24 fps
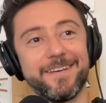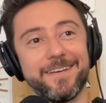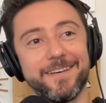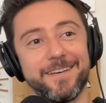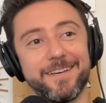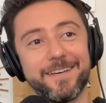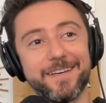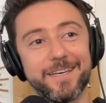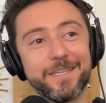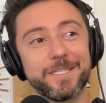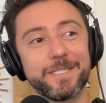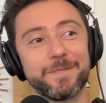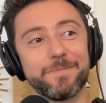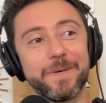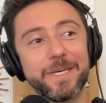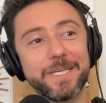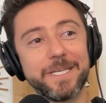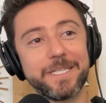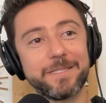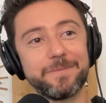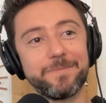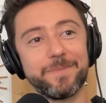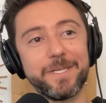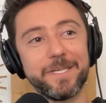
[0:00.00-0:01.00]
this
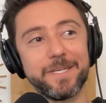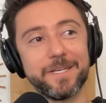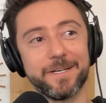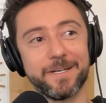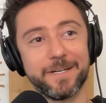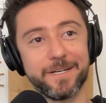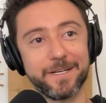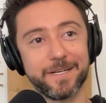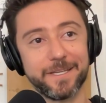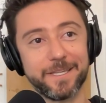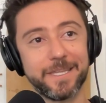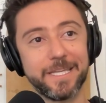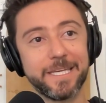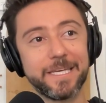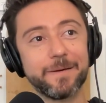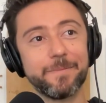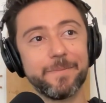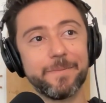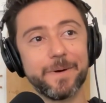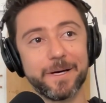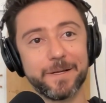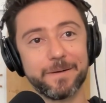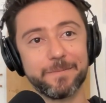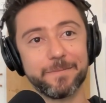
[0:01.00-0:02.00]
makes me uh, think
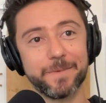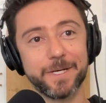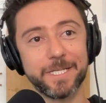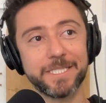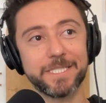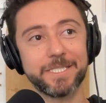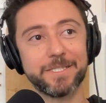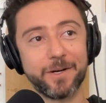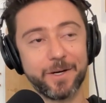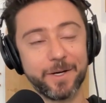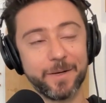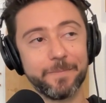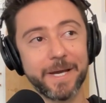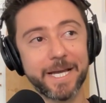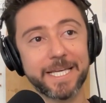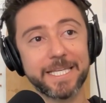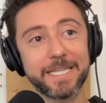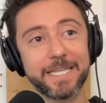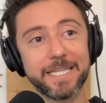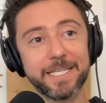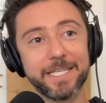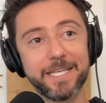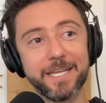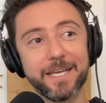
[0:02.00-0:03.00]
about my startup back
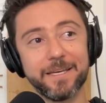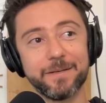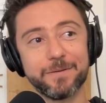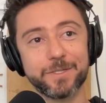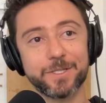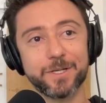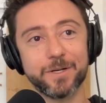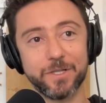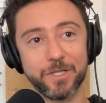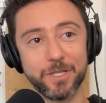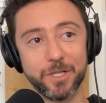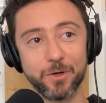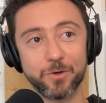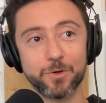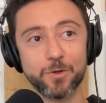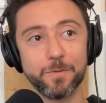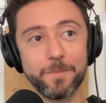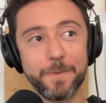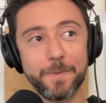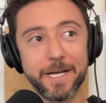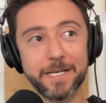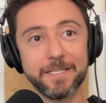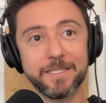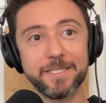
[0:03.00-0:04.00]
in the day. It was called Local
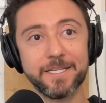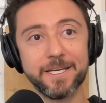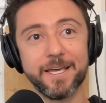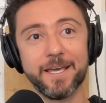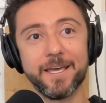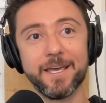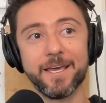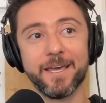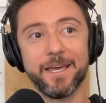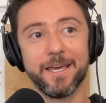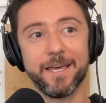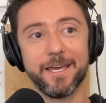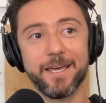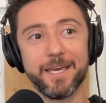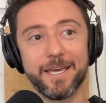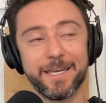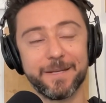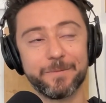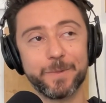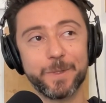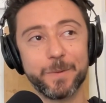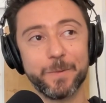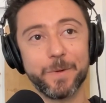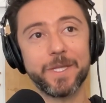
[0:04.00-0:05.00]
Mind,
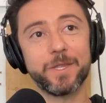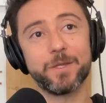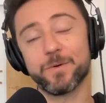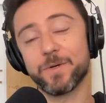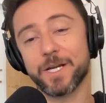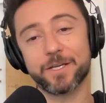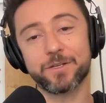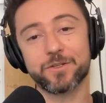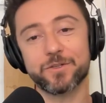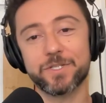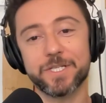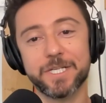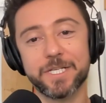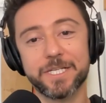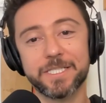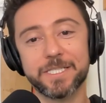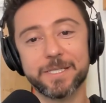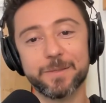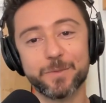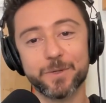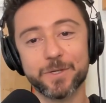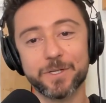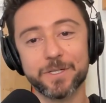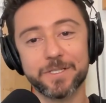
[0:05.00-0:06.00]
and we went through an exercise
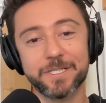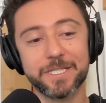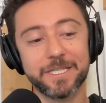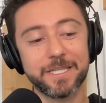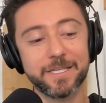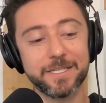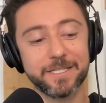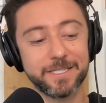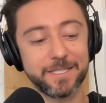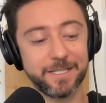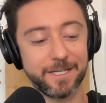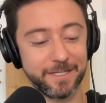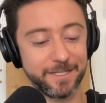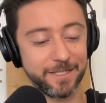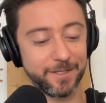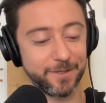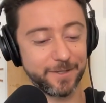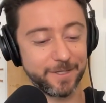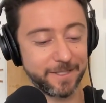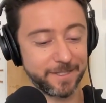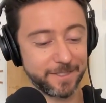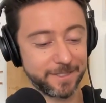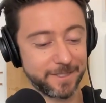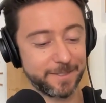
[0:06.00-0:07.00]
similar to this, not
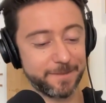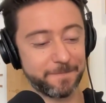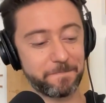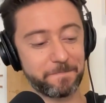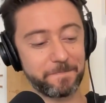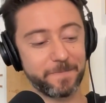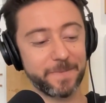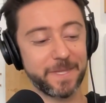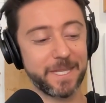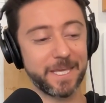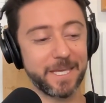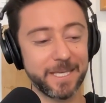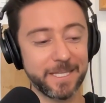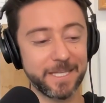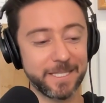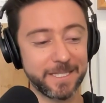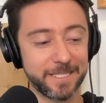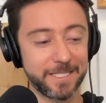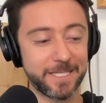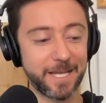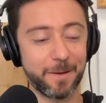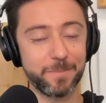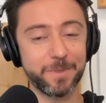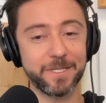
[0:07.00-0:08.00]
nearly as in
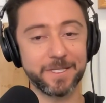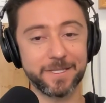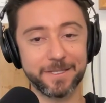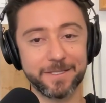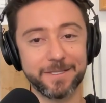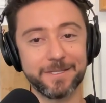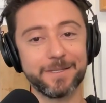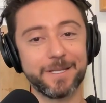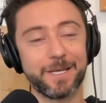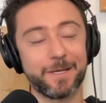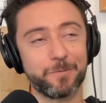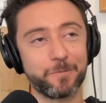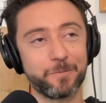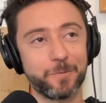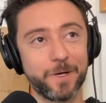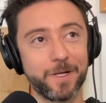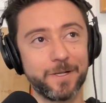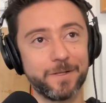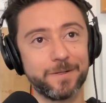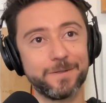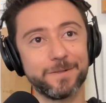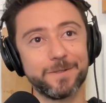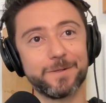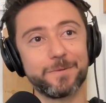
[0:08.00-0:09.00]
depth and and
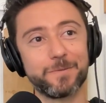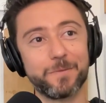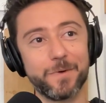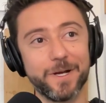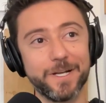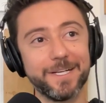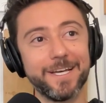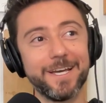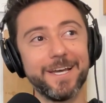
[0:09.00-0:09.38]
well run.